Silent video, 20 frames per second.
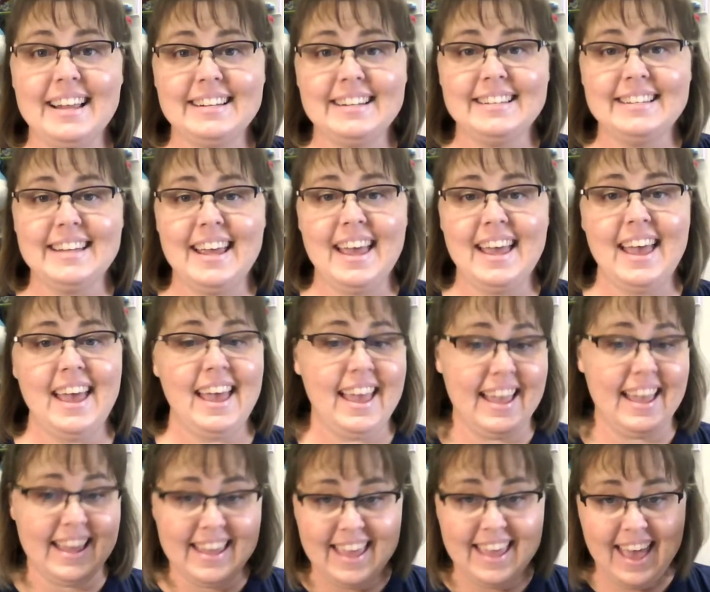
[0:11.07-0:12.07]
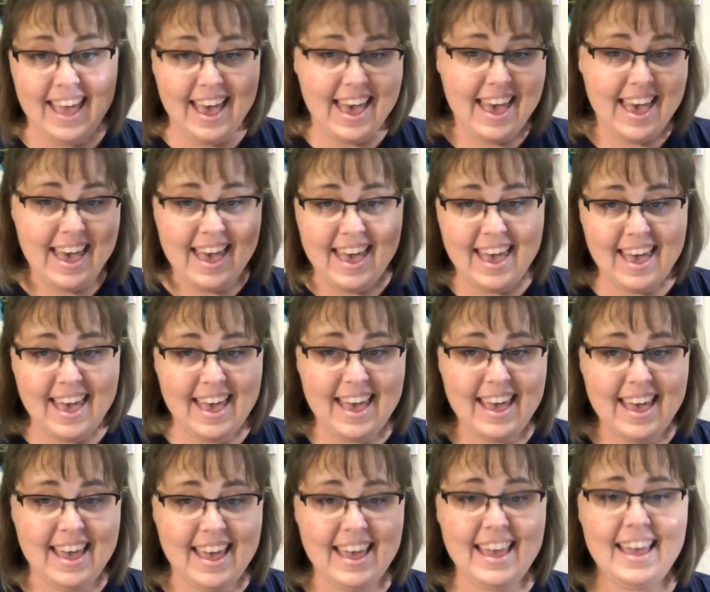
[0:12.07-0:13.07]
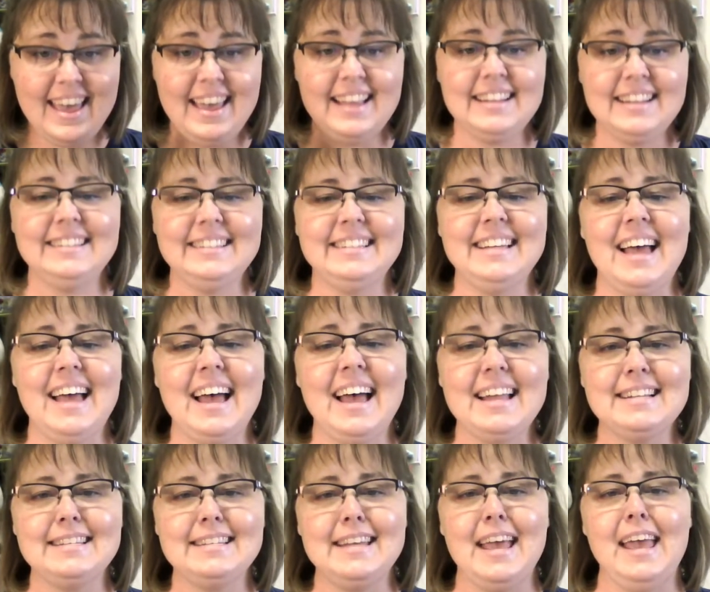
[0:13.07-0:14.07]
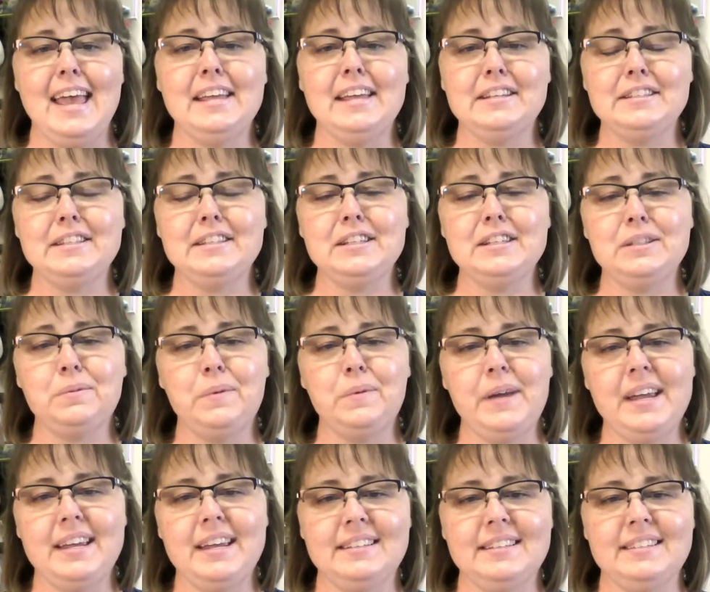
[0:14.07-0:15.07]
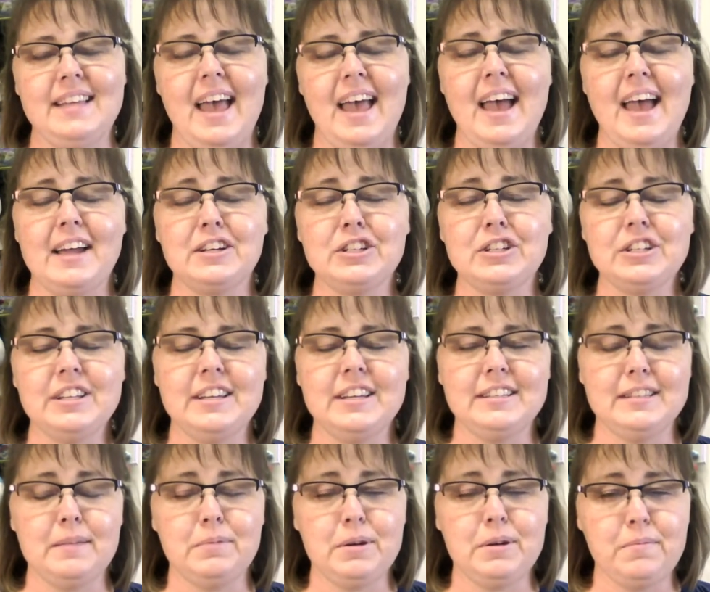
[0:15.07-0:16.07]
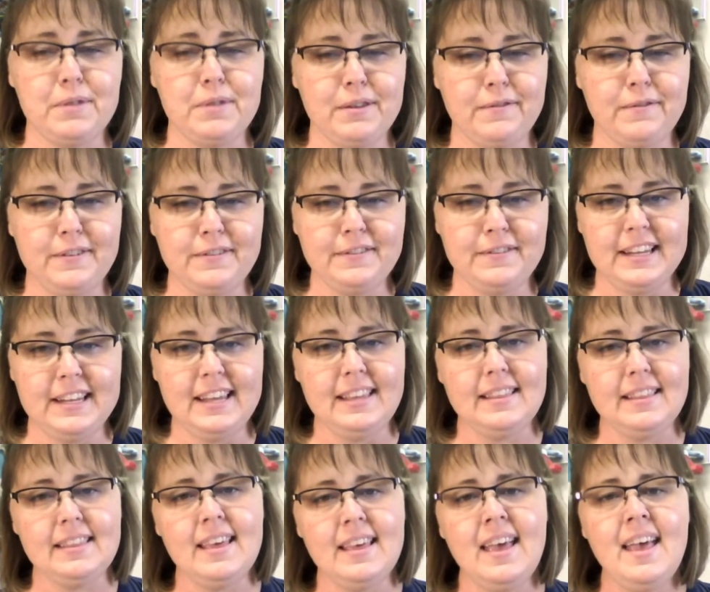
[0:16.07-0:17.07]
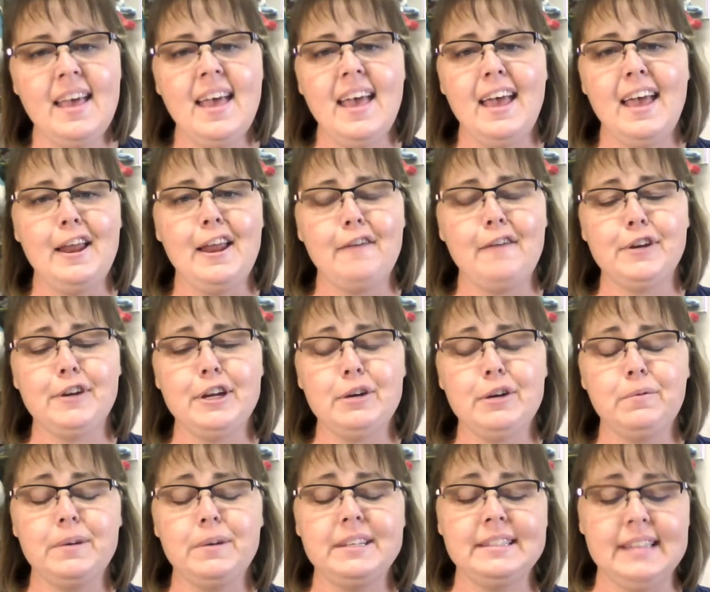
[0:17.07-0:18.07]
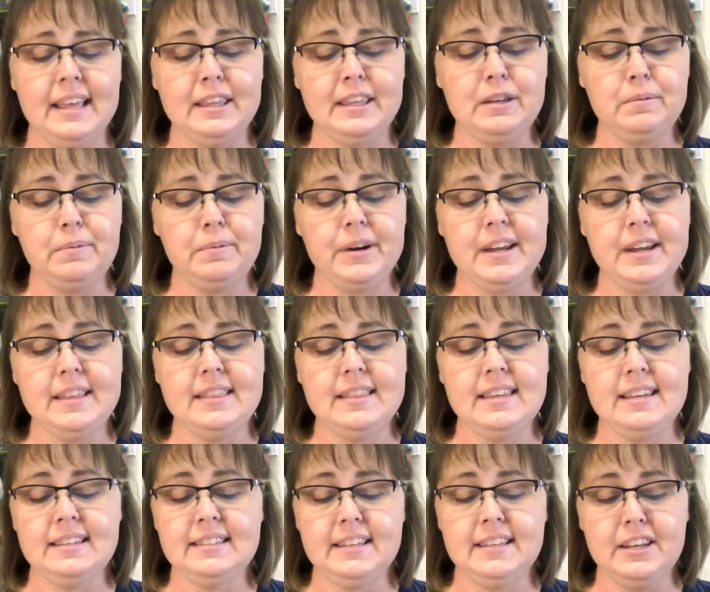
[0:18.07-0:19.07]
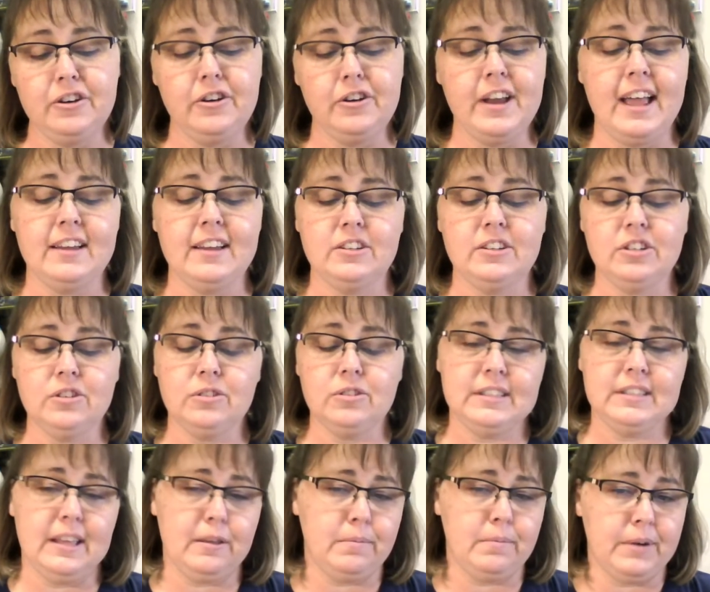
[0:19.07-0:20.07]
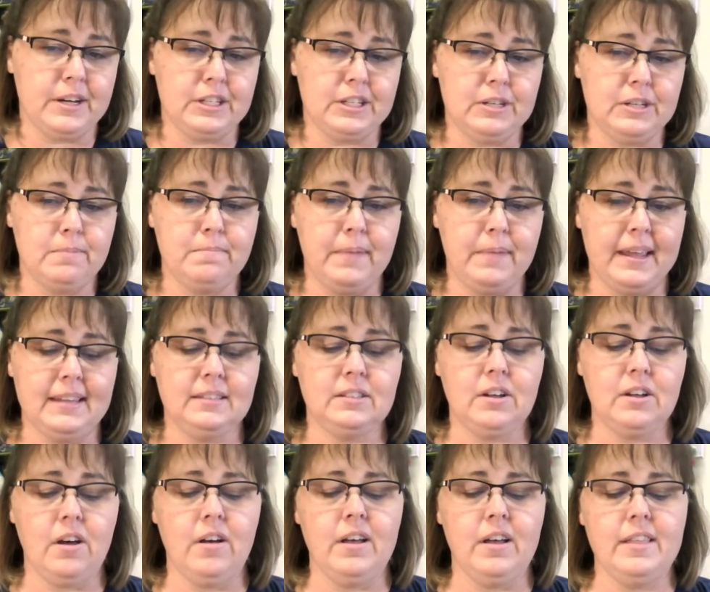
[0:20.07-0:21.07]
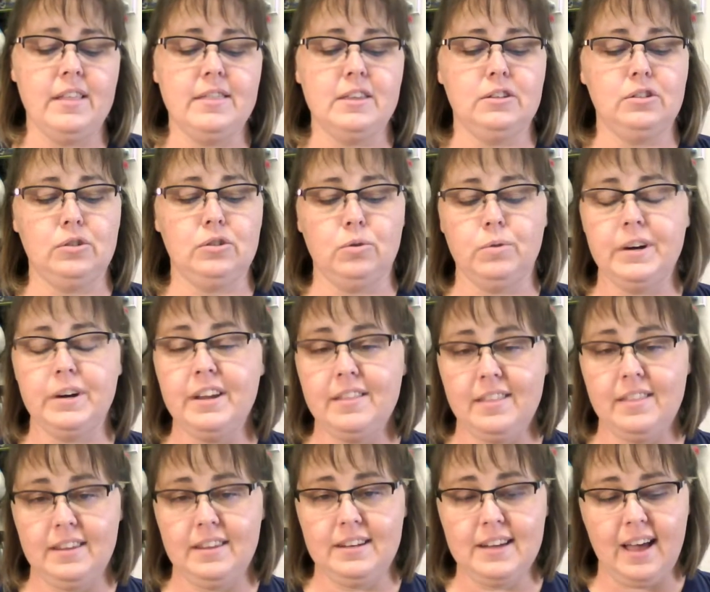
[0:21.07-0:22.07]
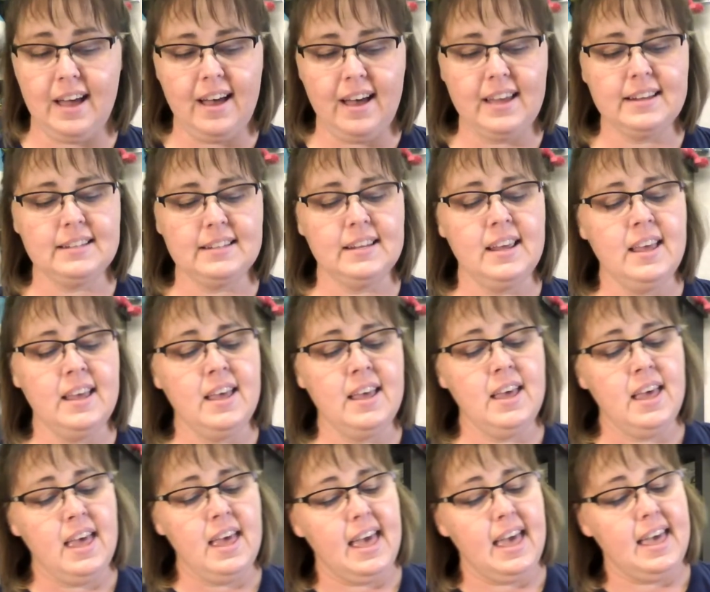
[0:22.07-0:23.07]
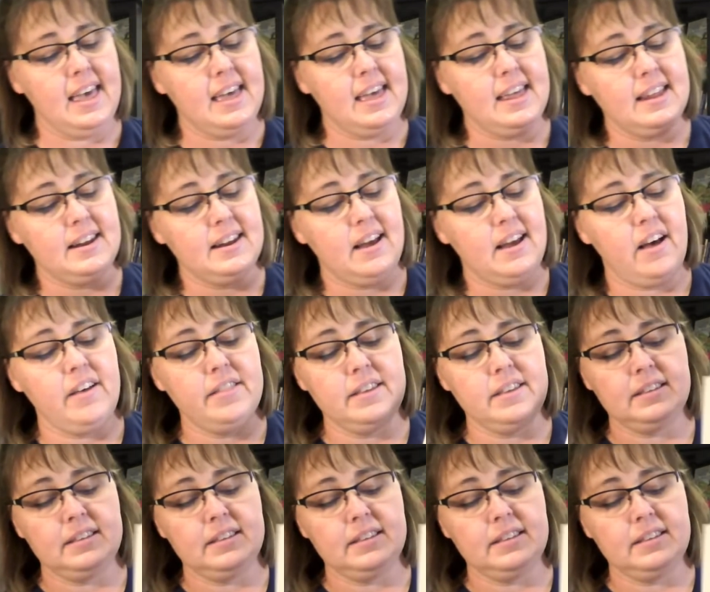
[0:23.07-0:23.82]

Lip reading: Day. Yay! Dot Day is this week. It's actually September the 15th. And every year we celebrate this international celebration based on the story The Dot. And on this